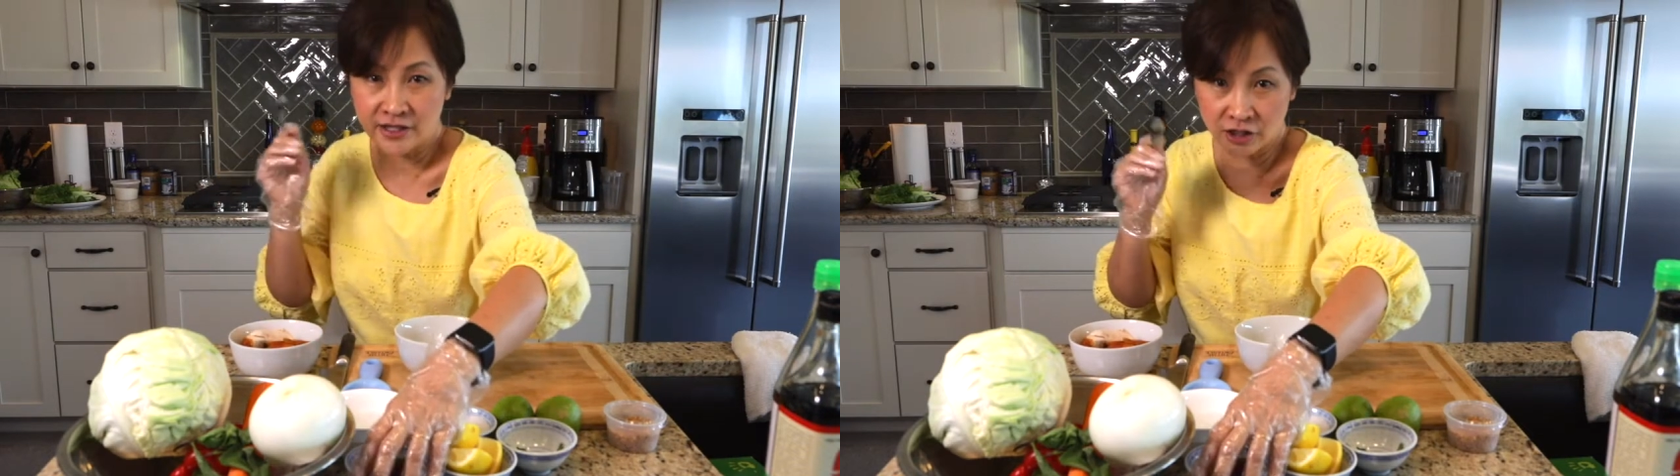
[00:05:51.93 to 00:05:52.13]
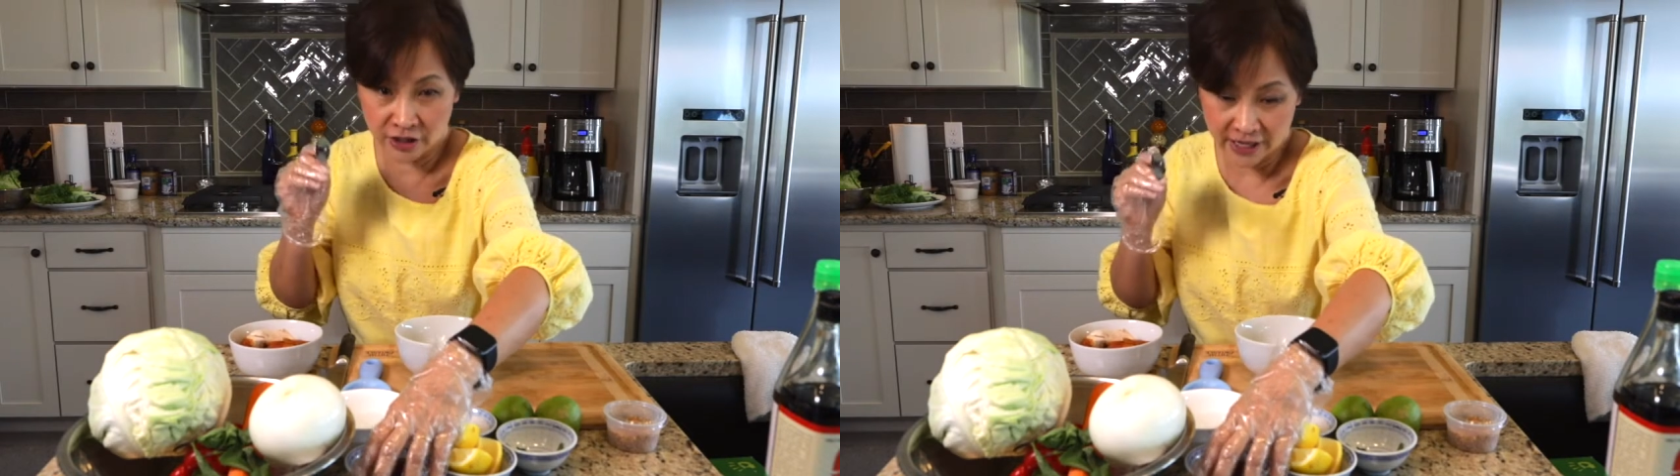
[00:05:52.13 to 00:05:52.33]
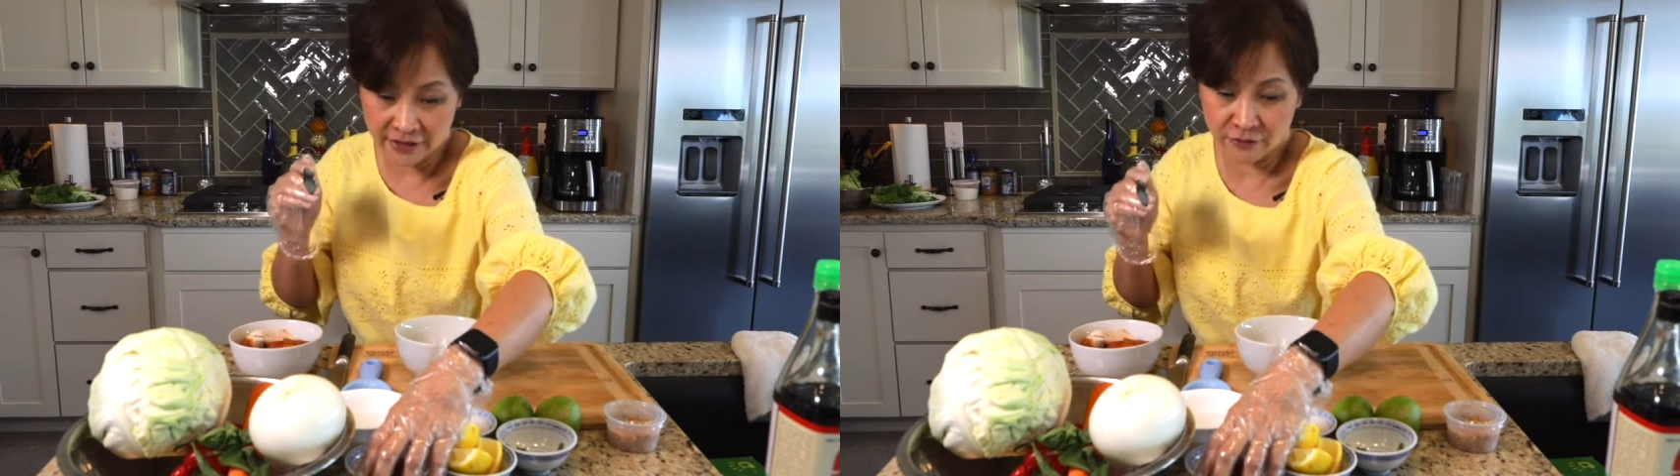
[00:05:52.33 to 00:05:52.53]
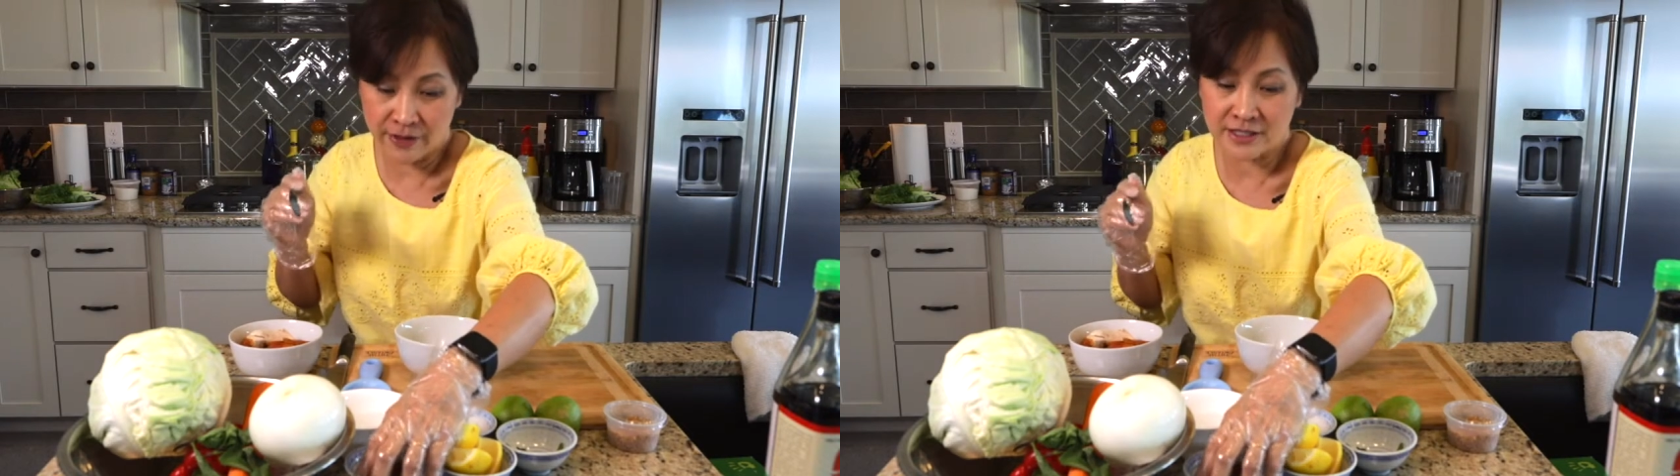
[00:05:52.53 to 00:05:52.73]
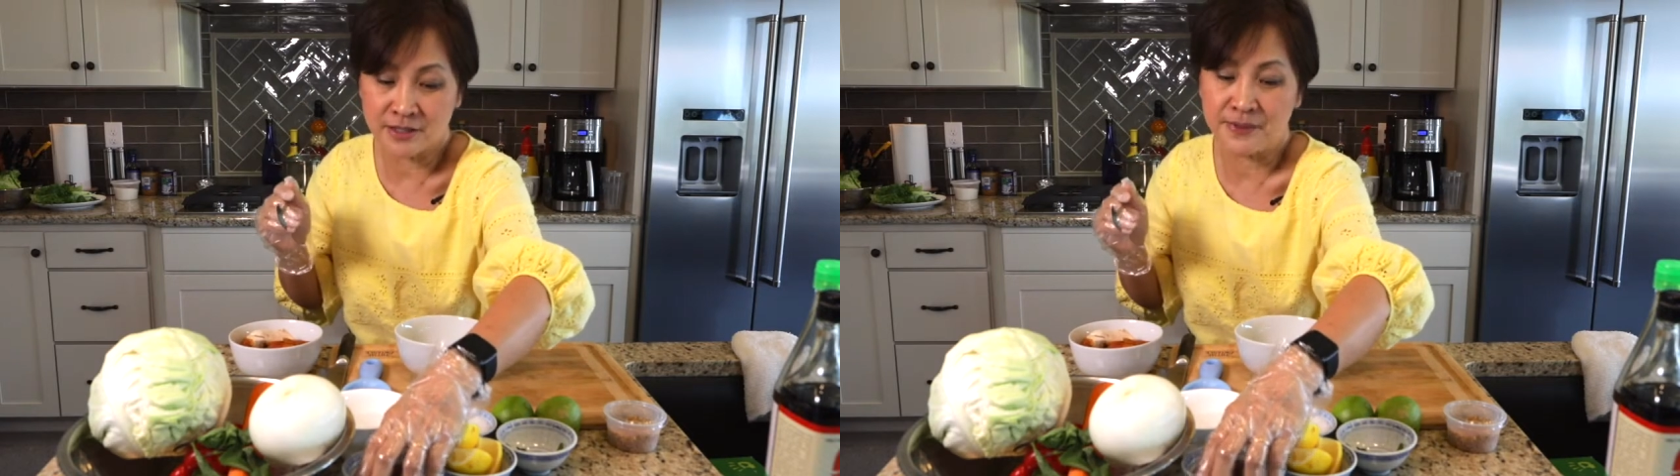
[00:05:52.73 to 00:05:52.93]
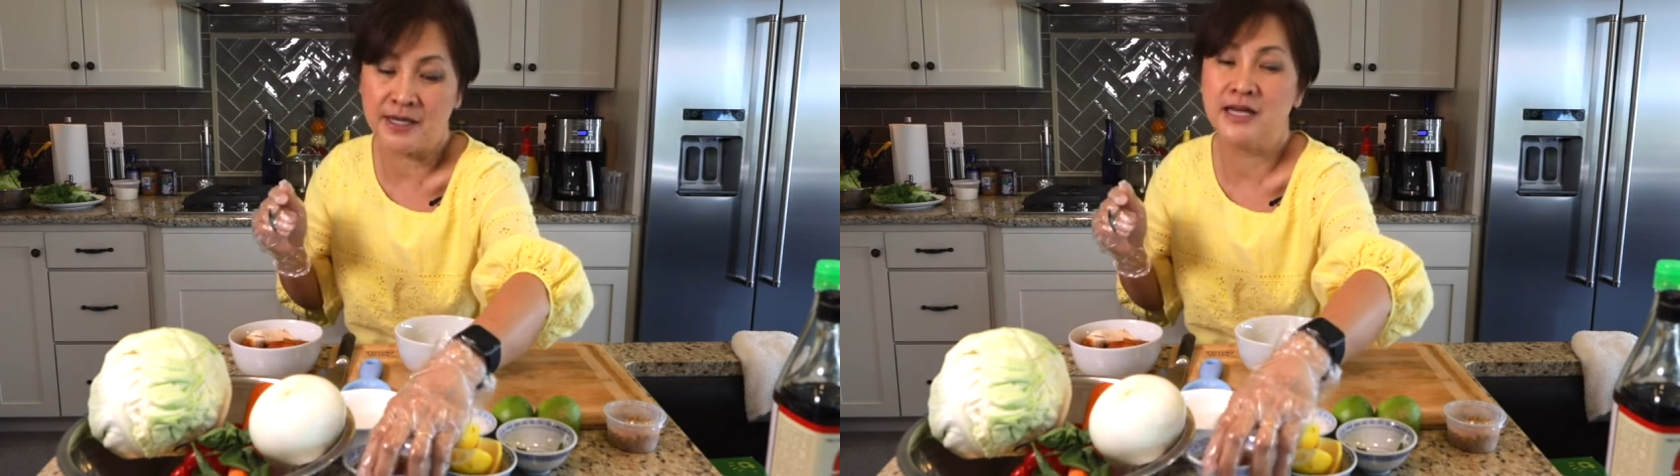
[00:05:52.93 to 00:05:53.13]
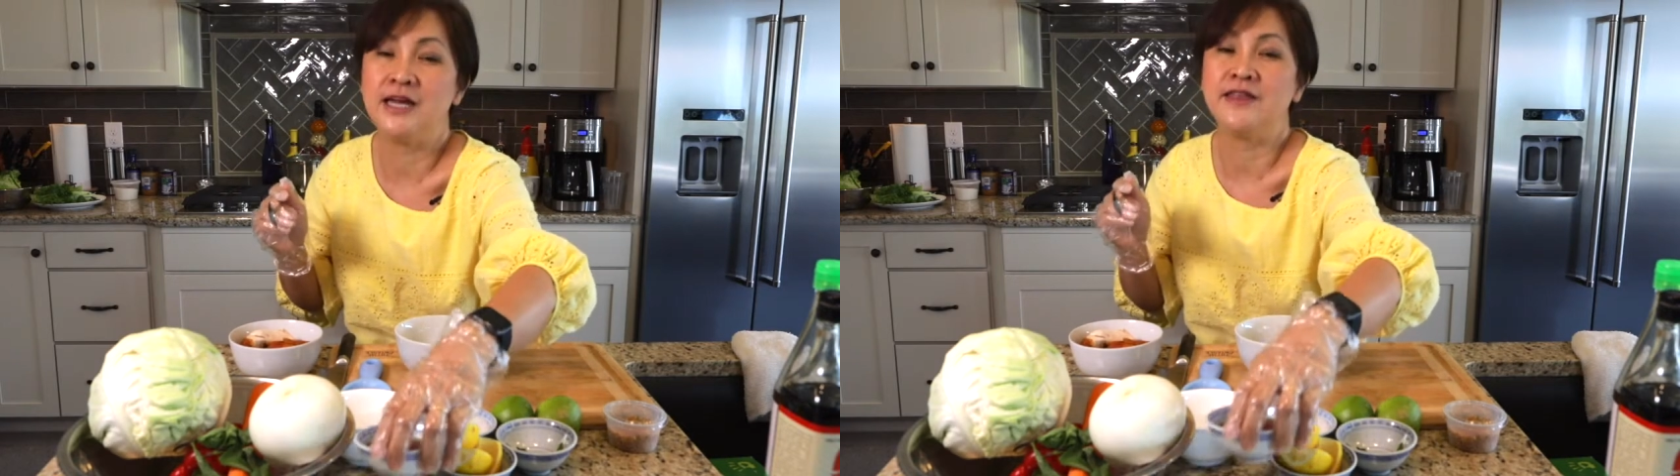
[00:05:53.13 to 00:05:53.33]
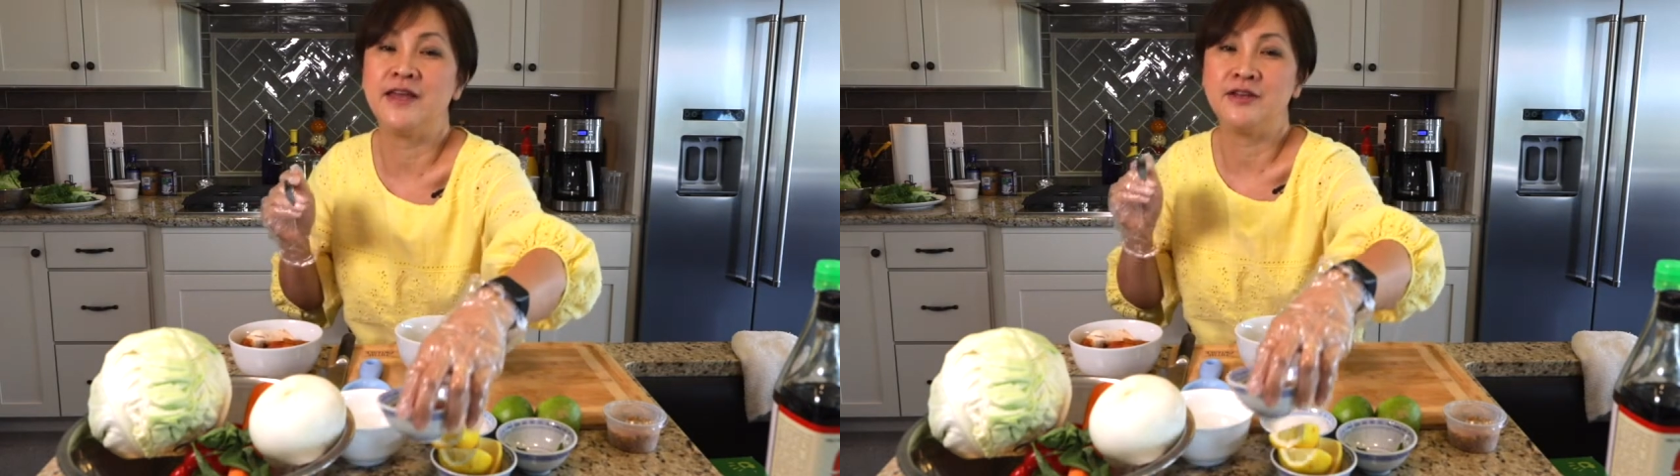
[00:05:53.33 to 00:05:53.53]
look at the recipe,
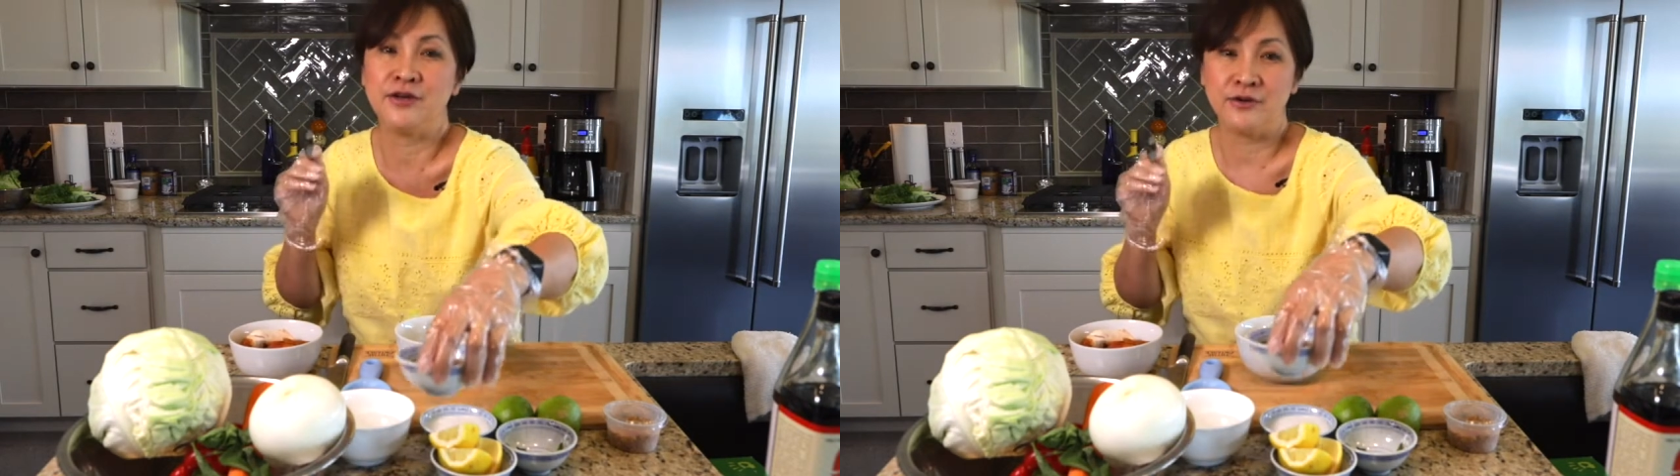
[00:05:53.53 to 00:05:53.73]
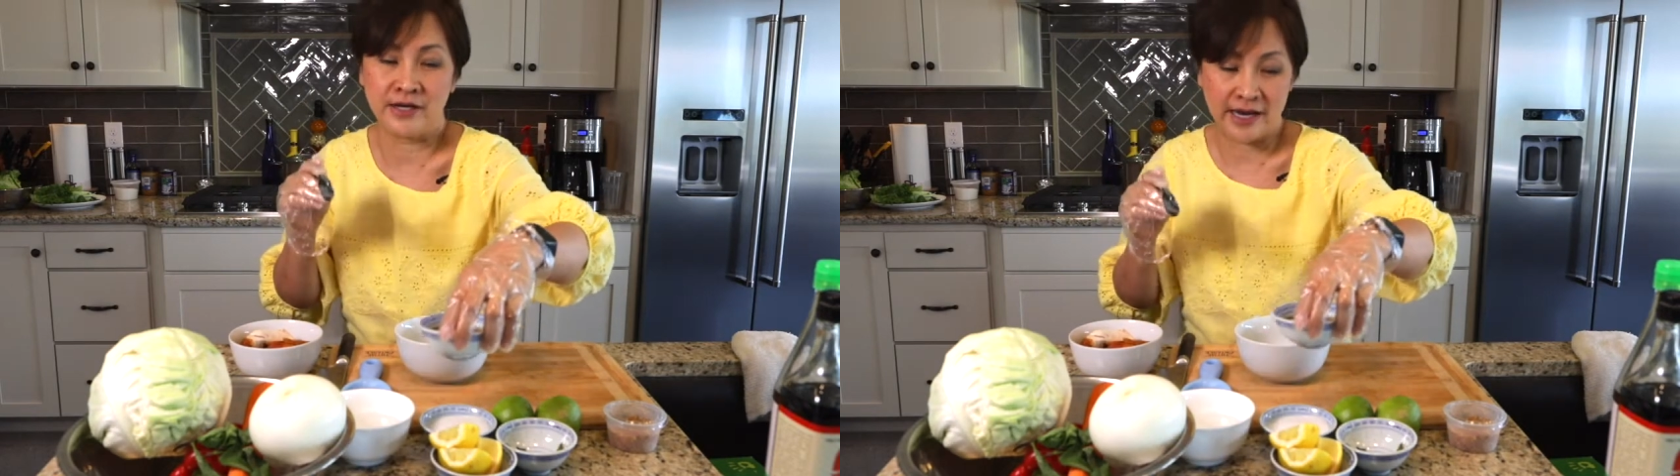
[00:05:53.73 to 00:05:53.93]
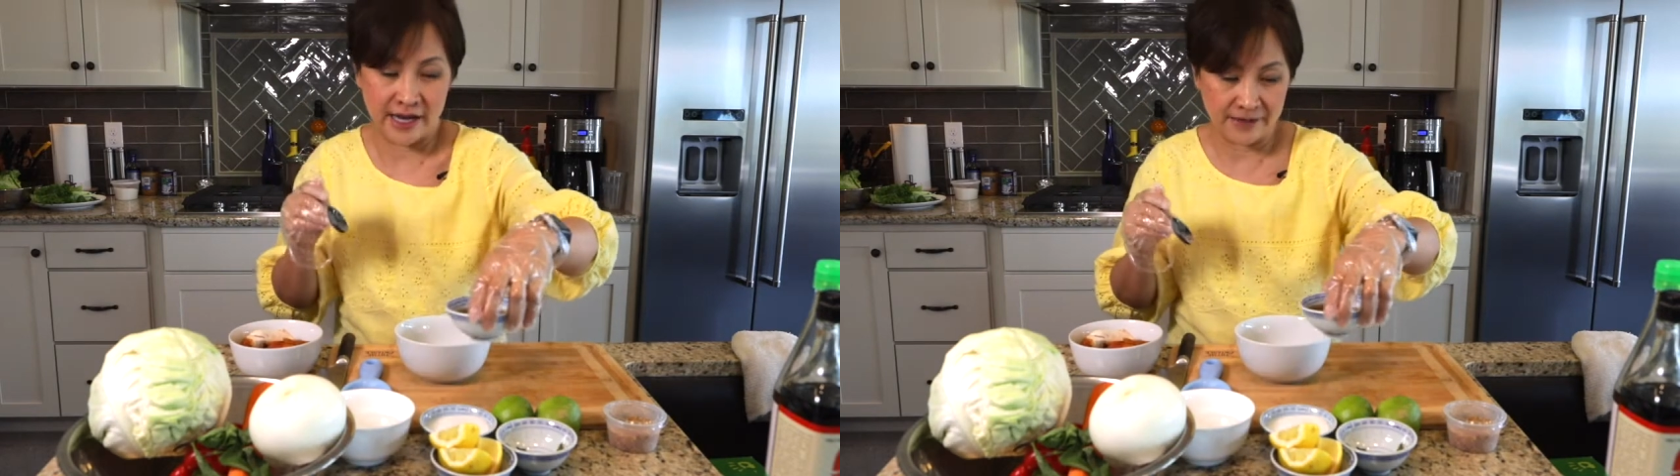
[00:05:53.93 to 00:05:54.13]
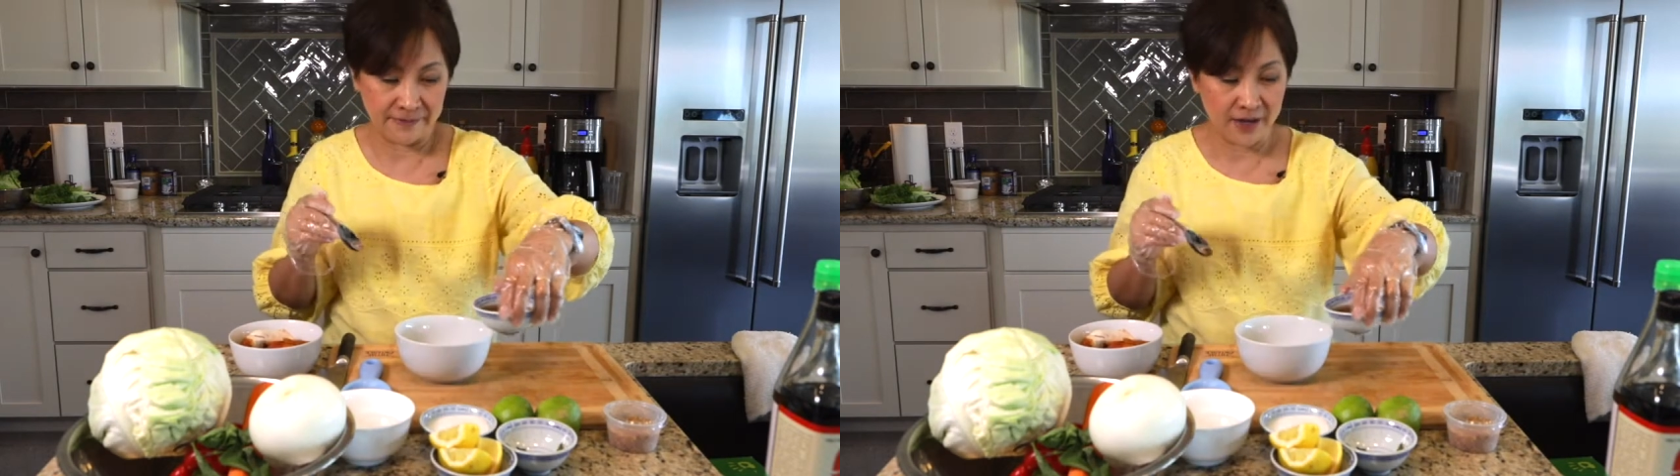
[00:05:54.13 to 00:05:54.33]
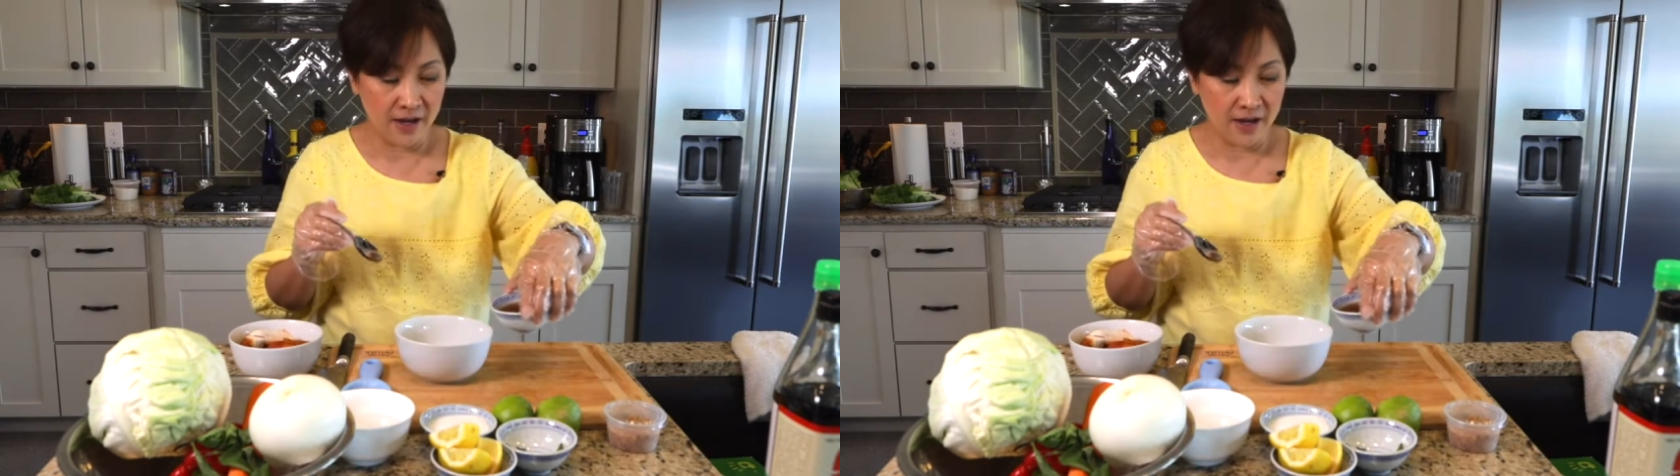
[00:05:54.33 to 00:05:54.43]
and then you can get it.